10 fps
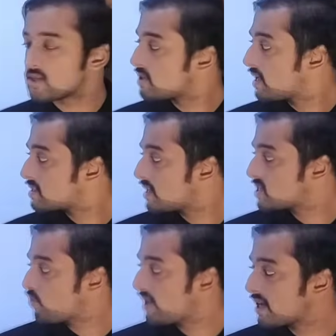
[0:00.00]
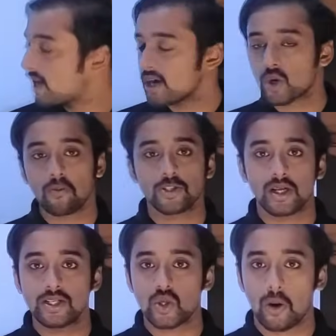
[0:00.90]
So that's why the correct option is